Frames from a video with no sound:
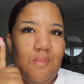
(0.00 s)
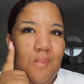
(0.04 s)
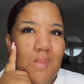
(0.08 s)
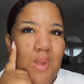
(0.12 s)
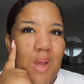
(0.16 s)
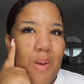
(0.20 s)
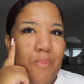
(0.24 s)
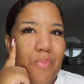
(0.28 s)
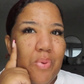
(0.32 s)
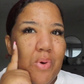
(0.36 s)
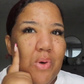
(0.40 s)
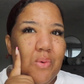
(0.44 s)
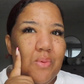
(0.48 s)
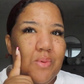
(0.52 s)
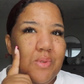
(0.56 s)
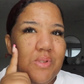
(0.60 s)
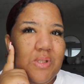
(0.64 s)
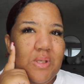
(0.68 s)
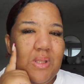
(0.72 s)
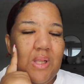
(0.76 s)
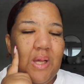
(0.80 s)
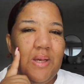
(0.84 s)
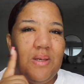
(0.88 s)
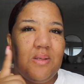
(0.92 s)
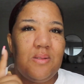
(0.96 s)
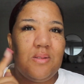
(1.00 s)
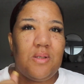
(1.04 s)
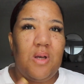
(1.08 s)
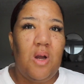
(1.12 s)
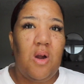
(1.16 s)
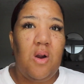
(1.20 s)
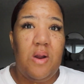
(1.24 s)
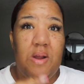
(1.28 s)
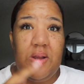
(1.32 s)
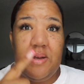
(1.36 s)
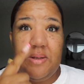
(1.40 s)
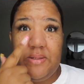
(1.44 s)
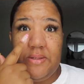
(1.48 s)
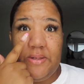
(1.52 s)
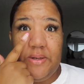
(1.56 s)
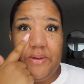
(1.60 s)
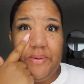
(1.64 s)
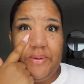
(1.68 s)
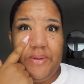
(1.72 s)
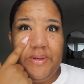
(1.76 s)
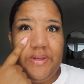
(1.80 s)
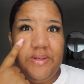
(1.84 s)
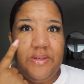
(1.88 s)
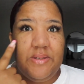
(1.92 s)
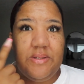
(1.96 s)
I'm prone to like scarring. So
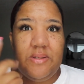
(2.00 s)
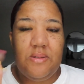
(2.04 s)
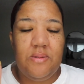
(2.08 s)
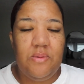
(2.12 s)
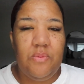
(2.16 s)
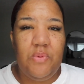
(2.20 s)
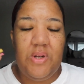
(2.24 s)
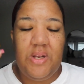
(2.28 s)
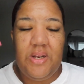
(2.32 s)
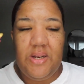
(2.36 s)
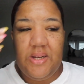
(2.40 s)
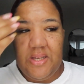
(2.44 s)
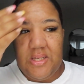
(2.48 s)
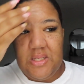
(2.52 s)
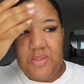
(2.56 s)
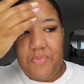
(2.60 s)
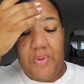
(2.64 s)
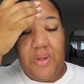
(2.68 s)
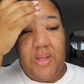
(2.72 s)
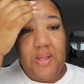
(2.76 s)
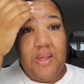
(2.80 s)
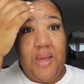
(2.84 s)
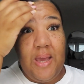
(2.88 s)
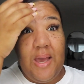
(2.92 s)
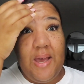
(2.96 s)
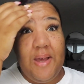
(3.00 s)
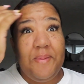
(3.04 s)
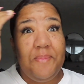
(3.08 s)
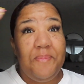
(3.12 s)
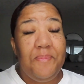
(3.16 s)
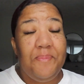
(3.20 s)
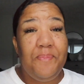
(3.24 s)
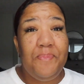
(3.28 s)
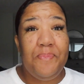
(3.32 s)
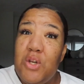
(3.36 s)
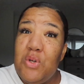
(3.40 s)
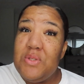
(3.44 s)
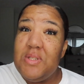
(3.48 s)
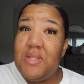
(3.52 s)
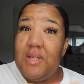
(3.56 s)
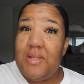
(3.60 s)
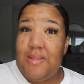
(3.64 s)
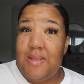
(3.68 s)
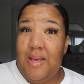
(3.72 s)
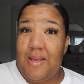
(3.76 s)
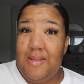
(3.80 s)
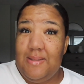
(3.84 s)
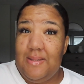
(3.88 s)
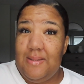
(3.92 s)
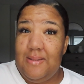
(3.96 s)
it is what it is, but yeah. Little
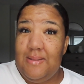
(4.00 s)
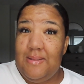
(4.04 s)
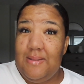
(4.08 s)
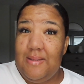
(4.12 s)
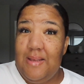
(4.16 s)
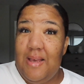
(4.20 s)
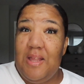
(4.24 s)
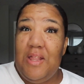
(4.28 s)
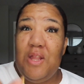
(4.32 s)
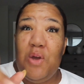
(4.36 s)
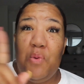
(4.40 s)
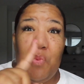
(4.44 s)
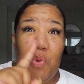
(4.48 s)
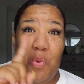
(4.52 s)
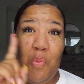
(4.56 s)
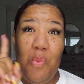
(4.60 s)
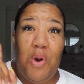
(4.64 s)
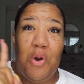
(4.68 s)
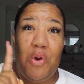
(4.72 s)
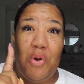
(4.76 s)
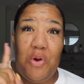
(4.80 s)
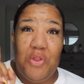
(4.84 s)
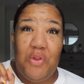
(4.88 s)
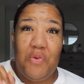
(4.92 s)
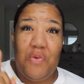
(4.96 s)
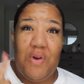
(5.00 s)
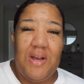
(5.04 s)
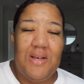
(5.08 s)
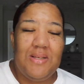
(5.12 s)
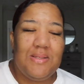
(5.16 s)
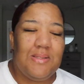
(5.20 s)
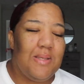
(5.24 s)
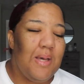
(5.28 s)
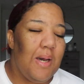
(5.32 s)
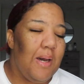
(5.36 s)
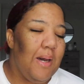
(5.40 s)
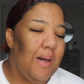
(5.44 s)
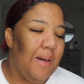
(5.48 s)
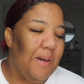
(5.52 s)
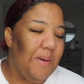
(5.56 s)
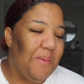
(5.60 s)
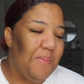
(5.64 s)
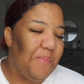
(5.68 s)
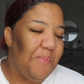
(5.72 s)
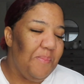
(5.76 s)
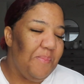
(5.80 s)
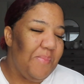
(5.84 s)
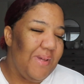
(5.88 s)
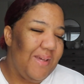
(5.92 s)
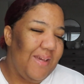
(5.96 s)
successes and then we'll work on the rest.
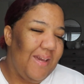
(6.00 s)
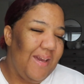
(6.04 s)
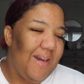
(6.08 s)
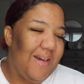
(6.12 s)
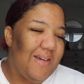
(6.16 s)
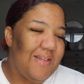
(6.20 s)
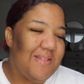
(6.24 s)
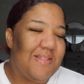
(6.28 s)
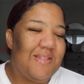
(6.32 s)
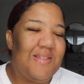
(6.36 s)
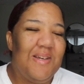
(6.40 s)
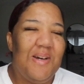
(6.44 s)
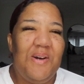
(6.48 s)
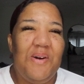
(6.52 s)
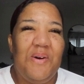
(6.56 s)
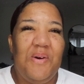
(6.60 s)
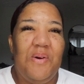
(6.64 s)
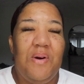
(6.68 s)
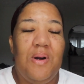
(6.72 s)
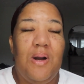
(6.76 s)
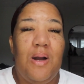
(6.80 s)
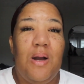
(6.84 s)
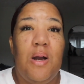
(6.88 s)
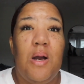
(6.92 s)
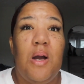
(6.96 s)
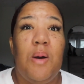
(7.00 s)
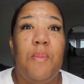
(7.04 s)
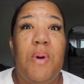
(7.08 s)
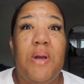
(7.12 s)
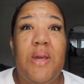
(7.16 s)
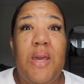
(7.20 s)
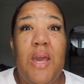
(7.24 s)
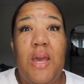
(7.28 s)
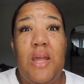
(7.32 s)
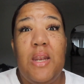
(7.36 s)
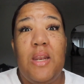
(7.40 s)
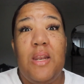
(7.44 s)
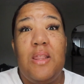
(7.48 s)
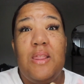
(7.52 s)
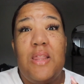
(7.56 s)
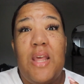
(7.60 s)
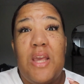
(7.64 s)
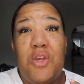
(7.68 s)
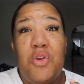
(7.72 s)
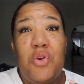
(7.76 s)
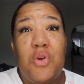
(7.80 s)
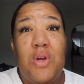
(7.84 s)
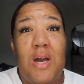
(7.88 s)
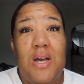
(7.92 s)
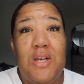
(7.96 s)
Um, but yeah, so um, again,
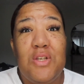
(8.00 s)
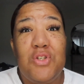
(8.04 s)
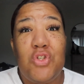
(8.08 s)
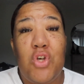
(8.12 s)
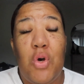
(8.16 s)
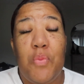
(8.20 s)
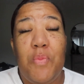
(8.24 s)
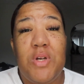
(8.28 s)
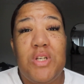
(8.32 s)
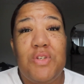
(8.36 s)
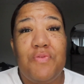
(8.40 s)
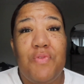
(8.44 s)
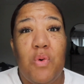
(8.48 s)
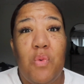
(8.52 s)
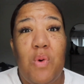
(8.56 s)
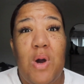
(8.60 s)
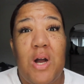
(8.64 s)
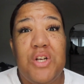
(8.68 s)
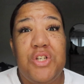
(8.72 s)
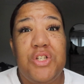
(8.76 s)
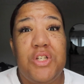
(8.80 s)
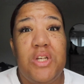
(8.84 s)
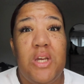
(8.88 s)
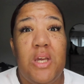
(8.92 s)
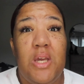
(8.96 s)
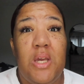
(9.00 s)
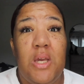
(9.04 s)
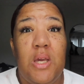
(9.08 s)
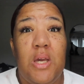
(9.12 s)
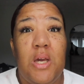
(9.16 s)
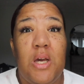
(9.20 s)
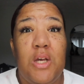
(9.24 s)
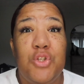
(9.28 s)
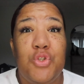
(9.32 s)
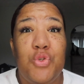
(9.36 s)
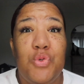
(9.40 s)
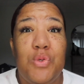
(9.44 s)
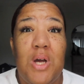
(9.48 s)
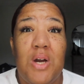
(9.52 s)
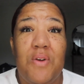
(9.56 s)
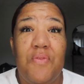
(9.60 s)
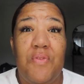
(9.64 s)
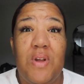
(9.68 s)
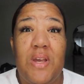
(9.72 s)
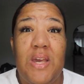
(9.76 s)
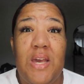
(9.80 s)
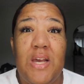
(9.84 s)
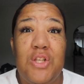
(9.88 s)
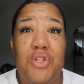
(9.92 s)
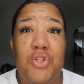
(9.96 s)
thank you guys so much for watching. Do not
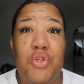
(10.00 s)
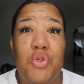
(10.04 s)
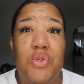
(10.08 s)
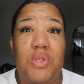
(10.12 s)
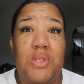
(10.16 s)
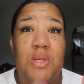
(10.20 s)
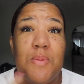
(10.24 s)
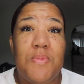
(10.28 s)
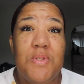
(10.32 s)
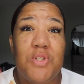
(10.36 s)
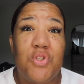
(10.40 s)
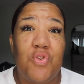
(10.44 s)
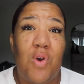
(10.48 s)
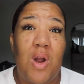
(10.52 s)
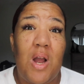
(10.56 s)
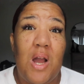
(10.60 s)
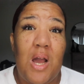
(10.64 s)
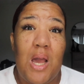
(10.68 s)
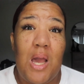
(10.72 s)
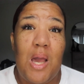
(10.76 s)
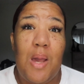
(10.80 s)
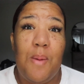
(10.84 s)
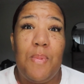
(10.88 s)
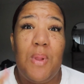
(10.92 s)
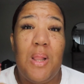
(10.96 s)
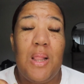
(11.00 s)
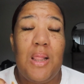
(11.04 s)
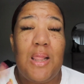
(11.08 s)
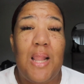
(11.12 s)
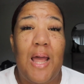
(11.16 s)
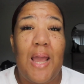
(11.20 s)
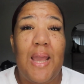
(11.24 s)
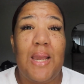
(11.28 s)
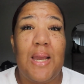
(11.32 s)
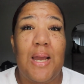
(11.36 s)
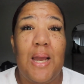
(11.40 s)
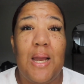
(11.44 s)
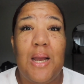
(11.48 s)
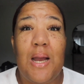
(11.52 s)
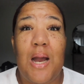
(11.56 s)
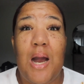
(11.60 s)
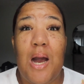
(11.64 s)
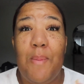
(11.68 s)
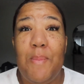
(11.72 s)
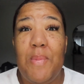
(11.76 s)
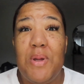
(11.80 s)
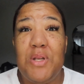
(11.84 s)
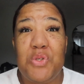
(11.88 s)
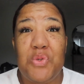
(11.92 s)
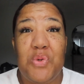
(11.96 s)
forget to subscribe, like,
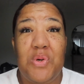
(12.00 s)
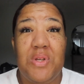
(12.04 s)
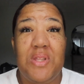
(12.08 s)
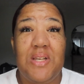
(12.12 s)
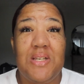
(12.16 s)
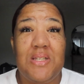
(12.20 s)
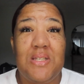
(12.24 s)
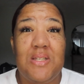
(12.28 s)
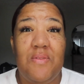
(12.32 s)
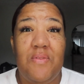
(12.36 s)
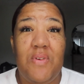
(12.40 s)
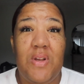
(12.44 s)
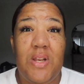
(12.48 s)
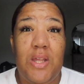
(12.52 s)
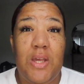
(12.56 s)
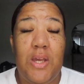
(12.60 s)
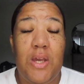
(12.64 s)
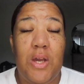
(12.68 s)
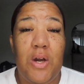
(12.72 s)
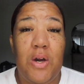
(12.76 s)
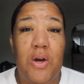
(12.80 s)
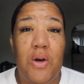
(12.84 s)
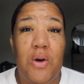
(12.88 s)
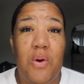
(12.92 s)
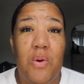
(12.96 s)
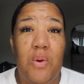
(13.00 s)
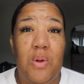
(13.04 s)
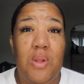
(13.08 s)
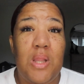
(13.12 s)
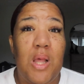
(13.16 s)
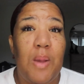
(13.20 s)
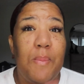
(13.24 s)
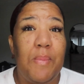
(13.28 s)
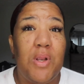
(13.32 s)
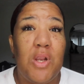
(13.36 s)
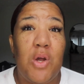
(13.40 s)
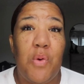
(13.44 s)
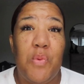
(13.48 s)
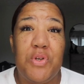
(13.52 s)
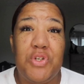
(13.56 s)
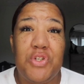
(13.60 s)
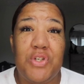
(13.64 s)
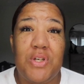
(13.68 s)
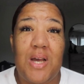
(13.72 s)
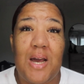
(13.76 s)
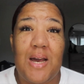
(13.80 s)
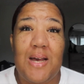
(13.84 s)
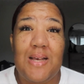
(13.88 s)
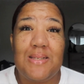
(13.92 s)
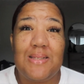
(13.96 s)
comment on this video. Let me know what
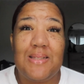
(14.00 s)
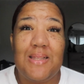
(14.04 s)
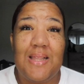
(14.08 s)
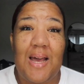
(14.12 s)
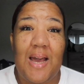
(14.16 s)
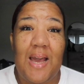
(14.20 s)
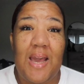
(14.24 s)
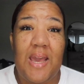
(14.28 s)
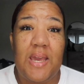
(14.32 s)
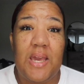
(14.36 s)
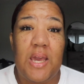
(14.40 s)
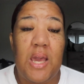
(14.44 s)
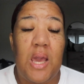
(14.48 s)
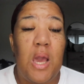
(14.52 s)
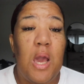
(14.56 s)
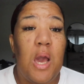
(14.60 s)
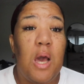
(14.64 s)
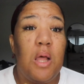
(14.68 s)
you guys like.